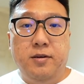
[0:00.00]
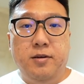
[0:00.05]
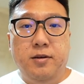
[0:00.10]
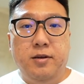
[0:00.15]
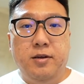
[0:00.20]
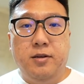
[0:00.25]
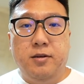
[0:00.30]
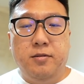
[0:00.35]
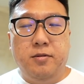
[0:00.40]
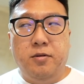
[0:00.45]

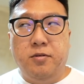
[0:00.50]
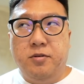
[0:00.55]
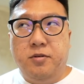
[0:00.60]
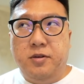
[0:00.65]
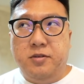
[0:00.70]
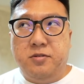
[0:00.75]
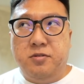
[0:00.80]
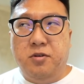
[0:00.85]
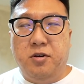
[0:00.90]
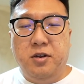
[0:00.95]
or
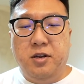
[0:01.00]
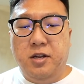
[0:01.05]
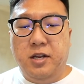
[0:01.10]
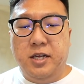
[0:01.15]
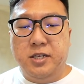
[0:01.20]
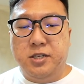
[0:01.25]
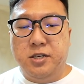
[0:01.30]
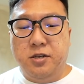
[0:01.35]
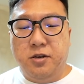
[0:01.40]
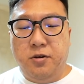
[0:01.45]
is not a
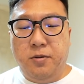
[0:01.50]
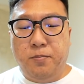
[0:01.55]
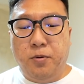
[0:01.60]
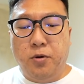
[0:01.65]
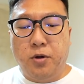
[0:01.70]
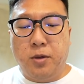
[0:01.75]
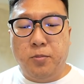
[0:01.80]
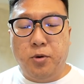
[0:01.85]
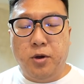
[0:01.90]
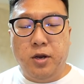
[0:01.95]
legendary
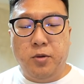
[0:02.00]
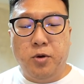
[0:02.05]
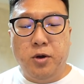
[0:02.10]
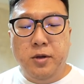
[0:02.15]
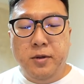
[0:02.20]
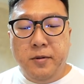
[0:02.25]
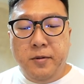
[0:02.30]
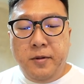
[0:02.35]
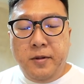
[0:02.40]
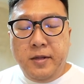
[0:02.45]
Pokemon anymore.
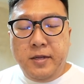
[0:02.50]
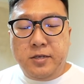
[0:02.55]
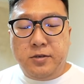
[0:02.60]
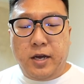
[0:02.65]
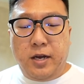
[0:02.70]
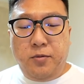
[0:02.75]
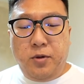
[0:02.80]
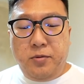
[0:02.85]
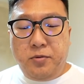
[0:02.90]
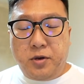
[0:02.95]
So
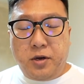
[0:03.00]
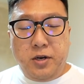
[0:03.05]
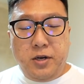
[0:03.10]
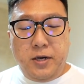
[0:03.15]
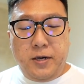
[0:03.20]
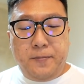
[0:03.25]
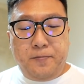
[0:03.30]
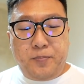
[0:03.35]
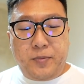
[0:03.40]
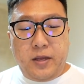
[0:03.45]
anyway, we're
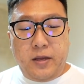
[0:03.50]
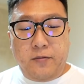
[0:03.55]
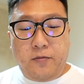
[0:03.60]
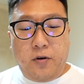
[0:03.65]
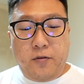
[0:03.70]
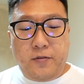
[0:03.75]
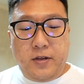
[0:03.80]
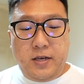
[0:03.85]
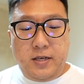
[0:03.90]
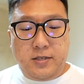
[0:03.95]
gonna
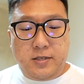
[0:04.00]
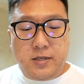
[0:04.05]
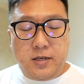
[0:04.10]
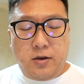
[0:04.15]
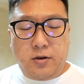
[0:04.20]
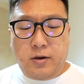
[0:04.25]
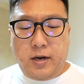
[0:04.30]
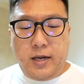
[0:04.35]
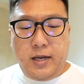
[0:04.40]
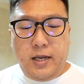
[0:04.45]
evolve this.
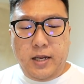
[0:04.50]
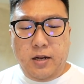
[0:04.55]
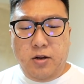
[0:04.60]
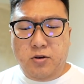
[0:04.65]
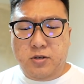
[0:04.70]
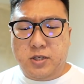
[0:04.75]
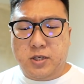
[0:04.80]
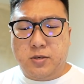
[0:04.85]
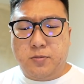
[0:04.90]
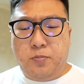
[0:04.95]
Alright, it
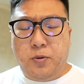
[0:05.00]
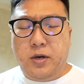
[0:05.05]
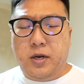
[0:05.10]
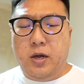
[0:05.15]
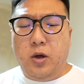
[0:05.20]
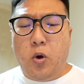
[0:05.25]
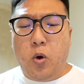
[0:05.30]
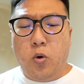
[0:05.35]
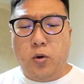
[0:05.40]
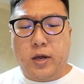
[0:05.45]
looks
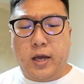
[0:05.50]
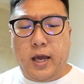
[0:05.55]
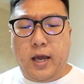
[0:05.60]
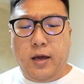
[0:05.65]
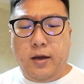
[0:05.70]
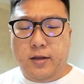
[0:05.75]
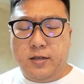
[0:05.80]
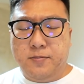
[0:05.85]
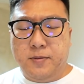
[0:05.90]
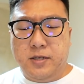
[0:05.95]
pretty
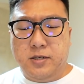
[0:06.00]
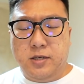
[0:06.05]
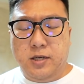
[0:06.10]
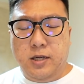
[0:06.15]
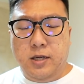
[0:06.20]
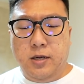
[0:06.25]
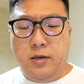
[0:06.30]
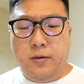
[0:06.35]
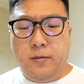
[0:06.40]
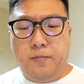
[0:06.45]
okay,
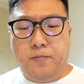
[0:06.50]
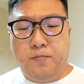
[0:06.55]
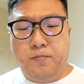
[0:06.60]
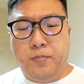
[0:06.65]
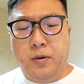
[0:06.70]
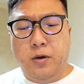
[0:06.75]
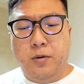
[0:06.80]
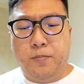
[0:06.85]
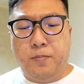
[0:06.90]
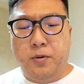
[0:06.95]
especially a
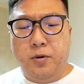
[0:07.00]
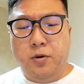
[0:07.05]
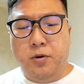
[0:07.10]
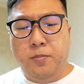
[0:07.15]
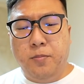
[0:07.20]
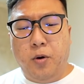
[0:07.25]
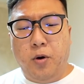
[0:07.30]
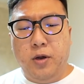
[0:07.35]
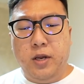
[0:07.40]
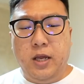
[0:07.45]
purple
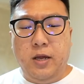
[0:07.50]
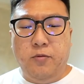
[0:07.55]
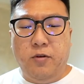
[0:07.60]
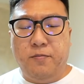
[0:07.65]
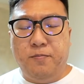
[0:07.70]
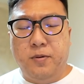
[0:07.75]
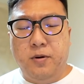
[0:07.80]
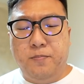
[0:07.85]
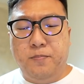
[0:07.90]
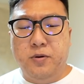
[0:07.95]
body
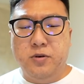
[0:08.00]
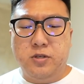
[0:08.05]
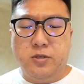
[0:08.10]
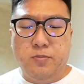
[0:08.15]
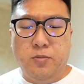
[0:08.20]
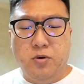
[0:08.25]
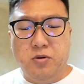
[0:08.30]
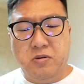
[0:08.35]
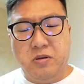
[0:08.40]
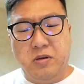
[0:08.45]
with purple smoke.